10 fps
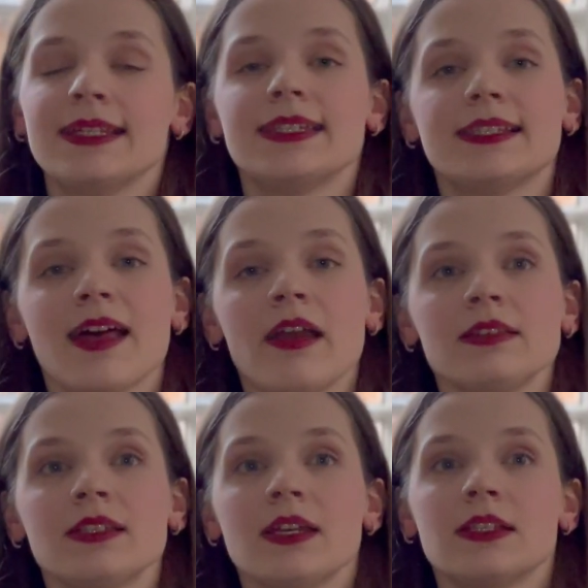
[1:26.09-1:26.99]

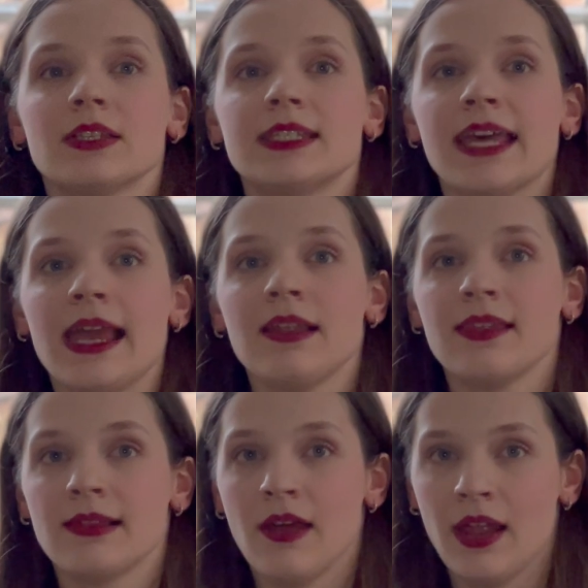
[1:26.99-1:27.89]
designed to tailor
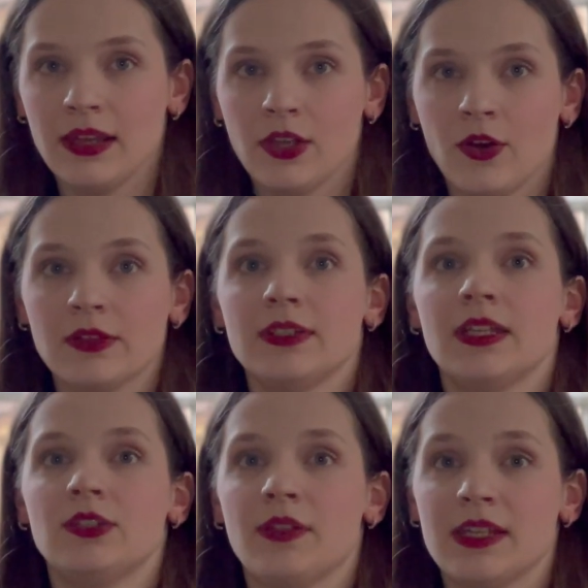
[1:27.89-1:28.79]
the learning
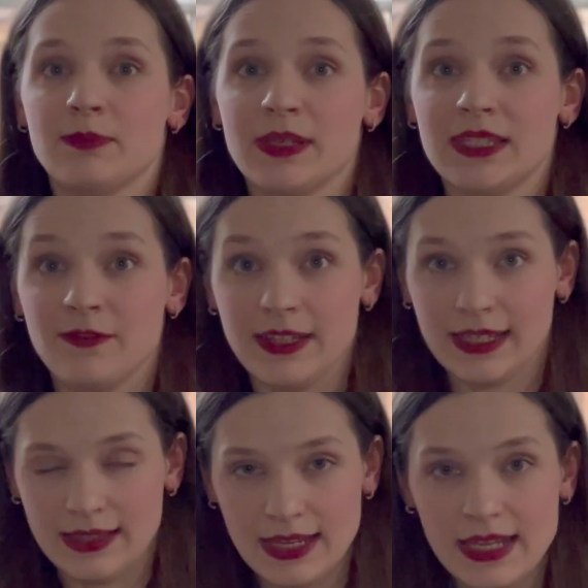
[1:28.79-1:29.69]
content to their specific
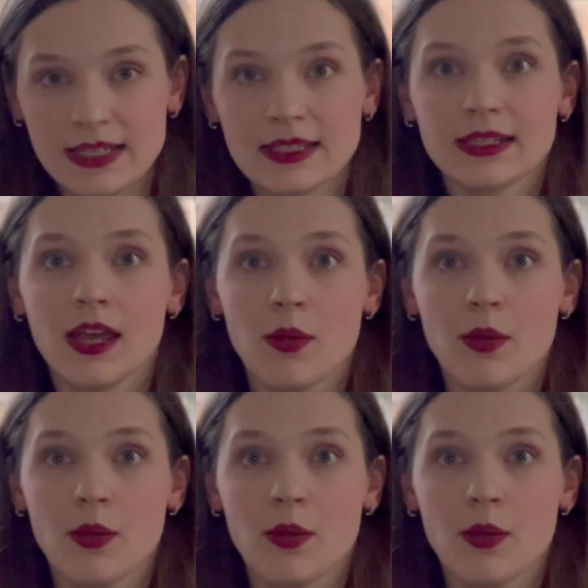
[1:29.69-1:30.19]
needs,